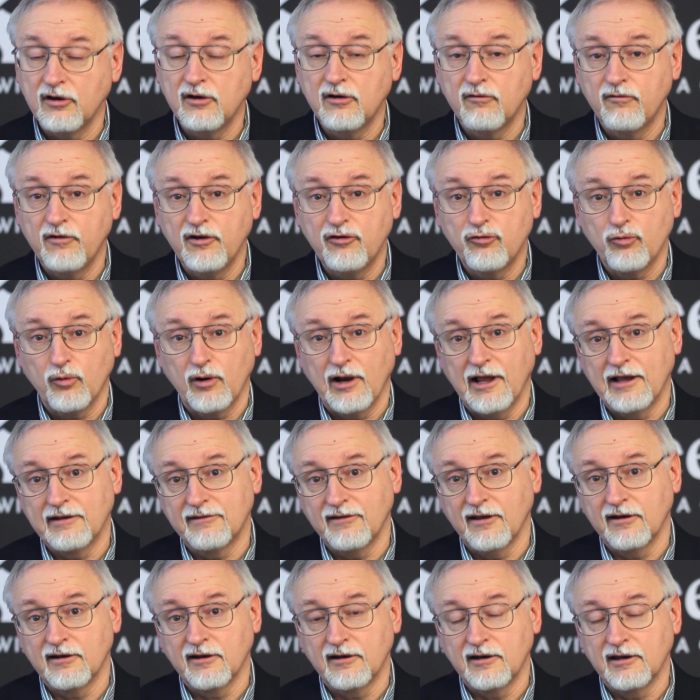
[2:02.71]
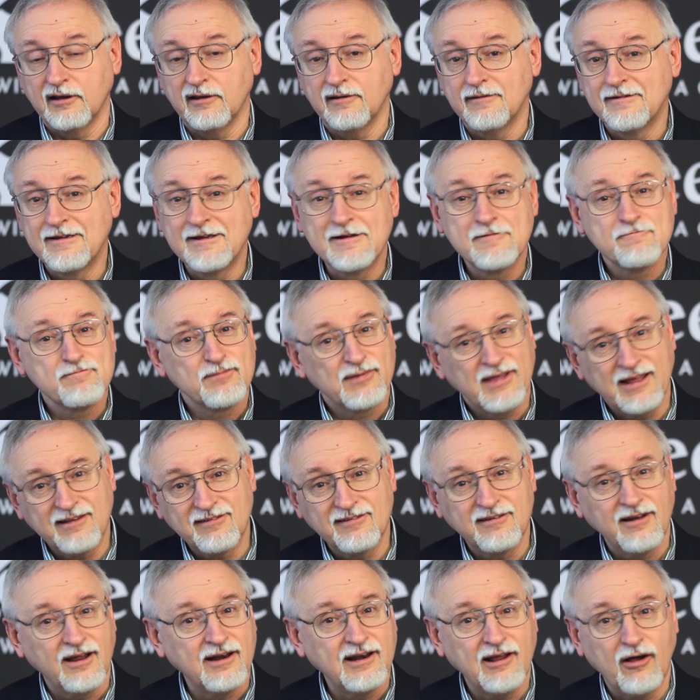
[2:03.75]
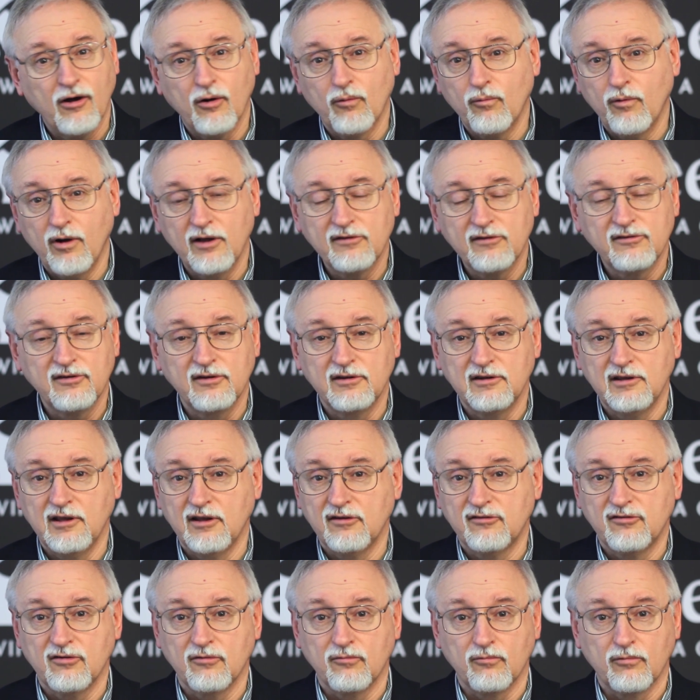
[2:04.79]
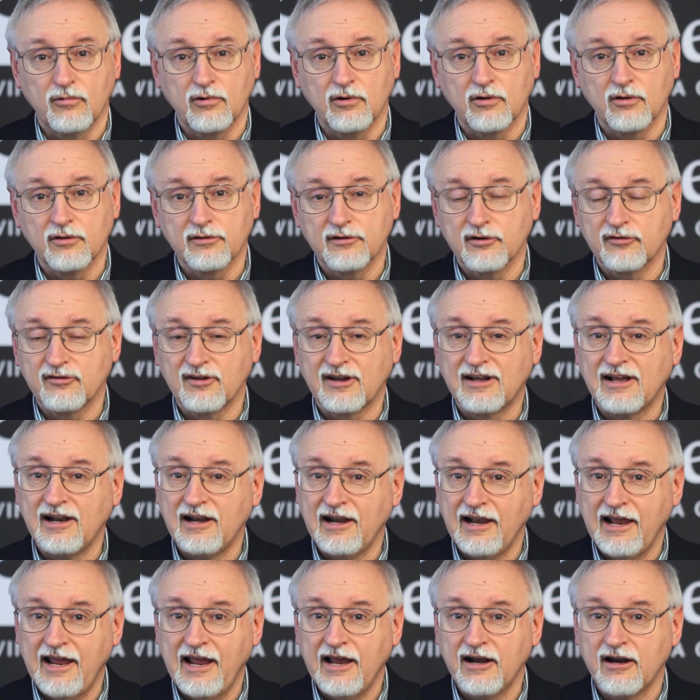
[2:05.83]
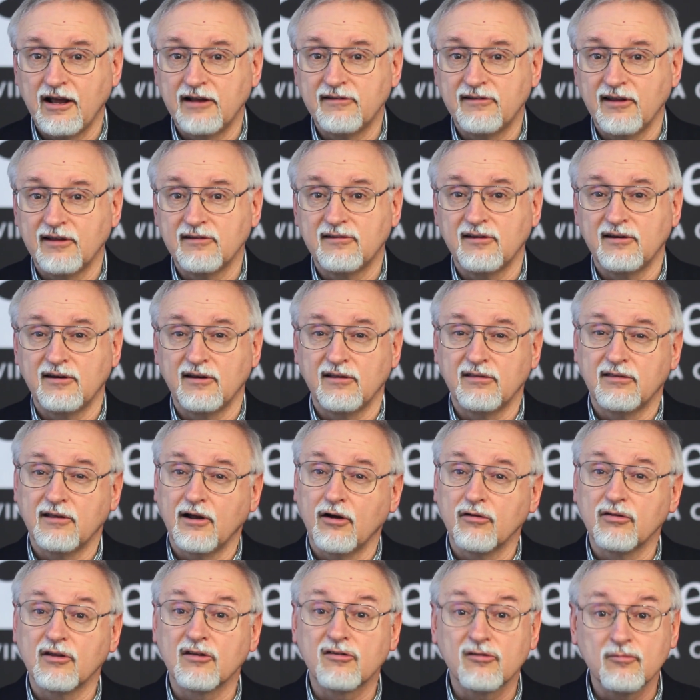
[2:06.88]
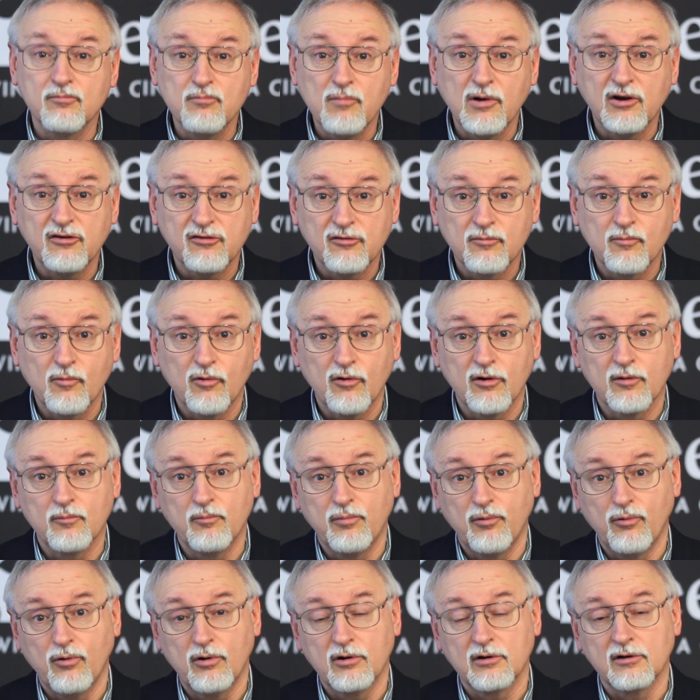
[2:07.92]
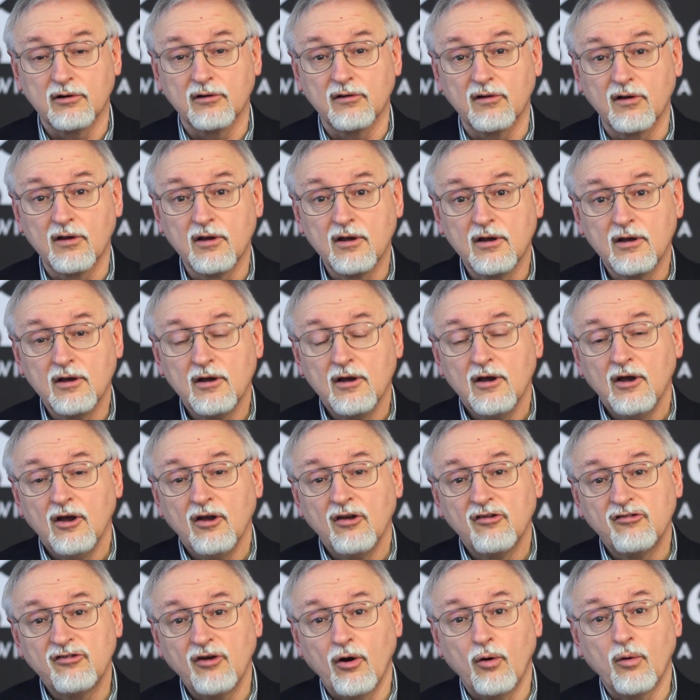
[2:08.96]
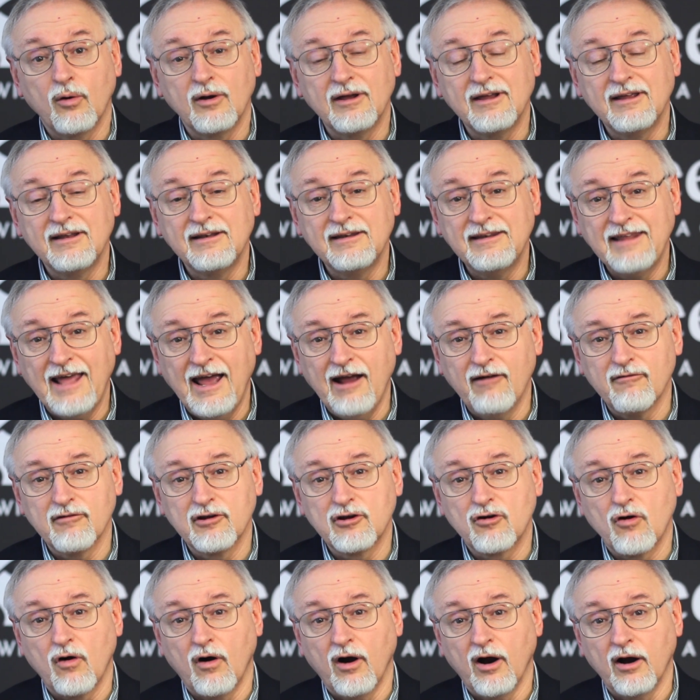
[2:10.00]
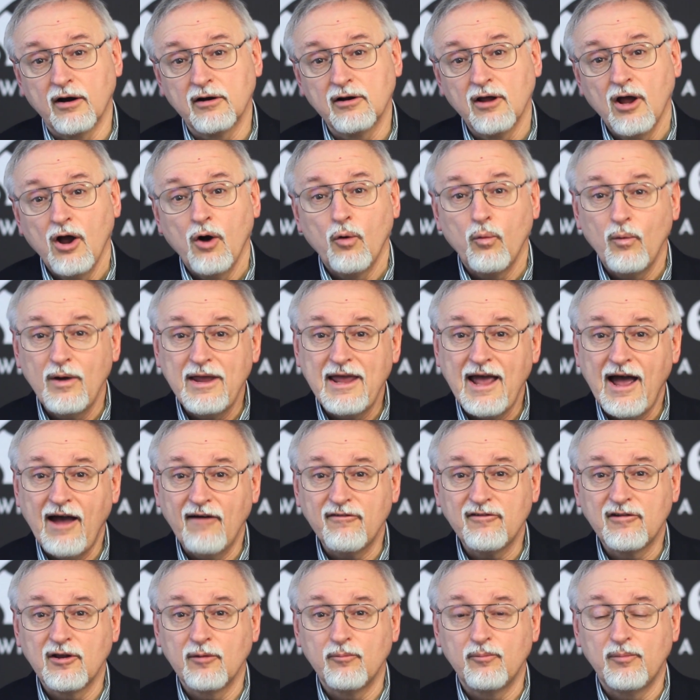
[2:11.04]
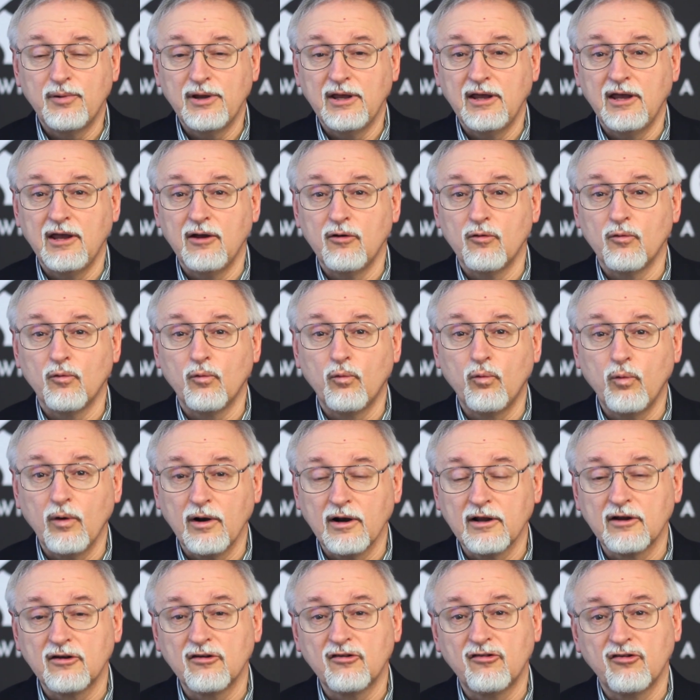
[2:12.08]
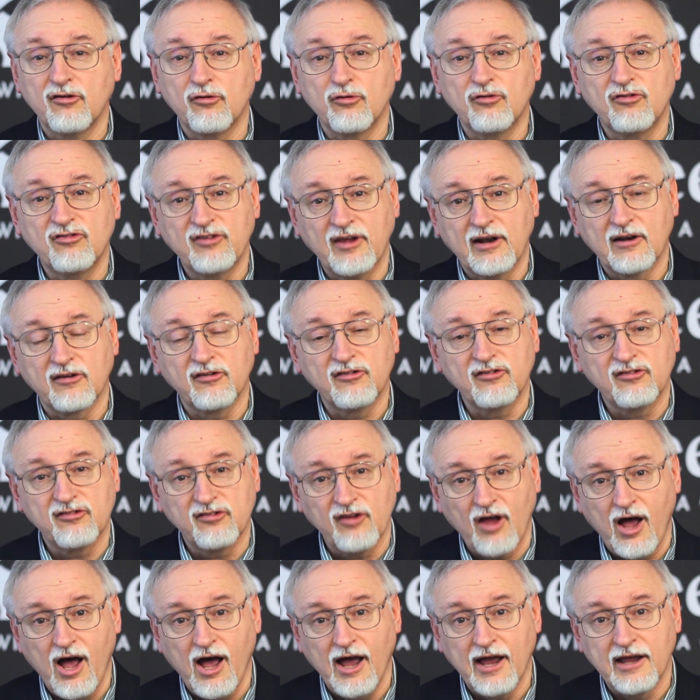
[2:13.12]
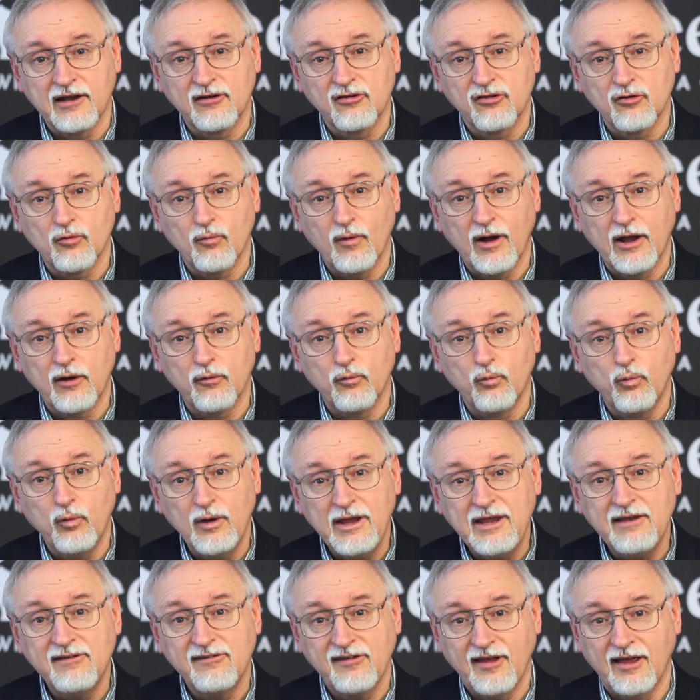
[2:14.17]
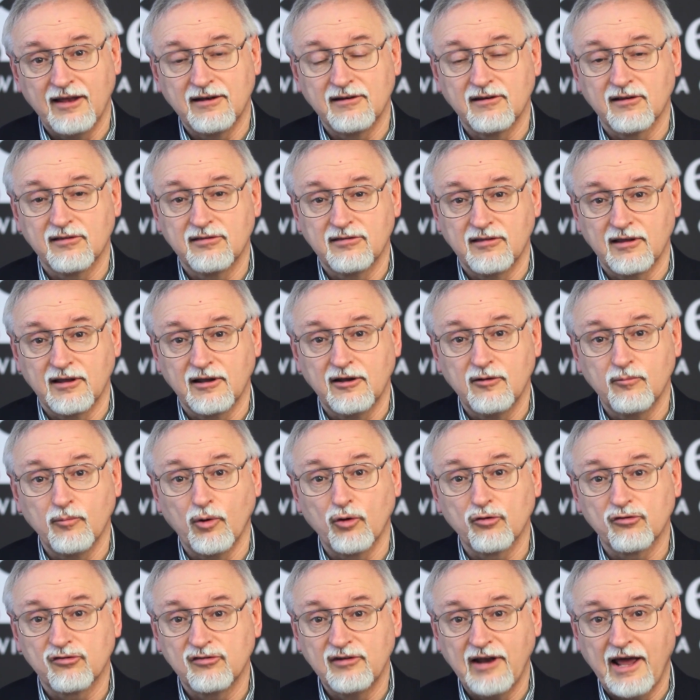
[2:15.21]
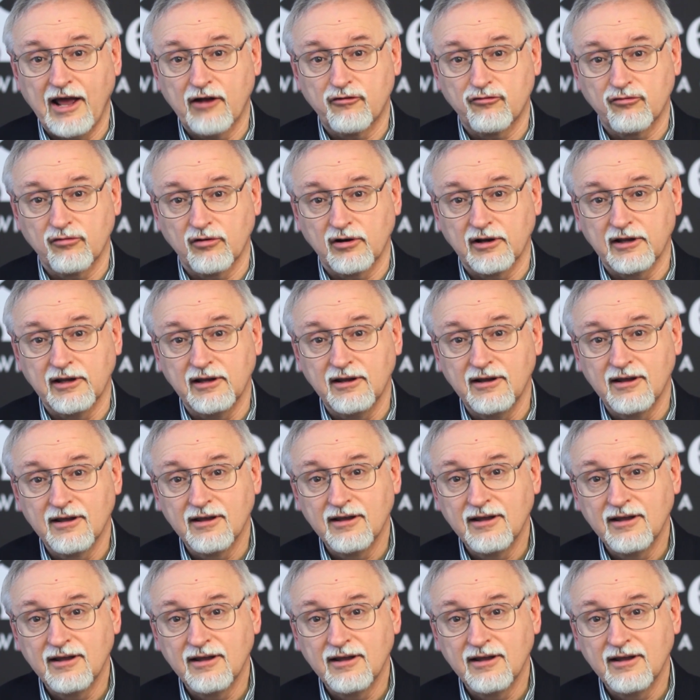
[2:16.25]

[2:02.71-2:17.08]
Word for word: and individual identity. That's not how it was in the ancient world. There's a clan identity there that's much more important. So in that regard, we have to be willing to set aside the way we tend to think most naturally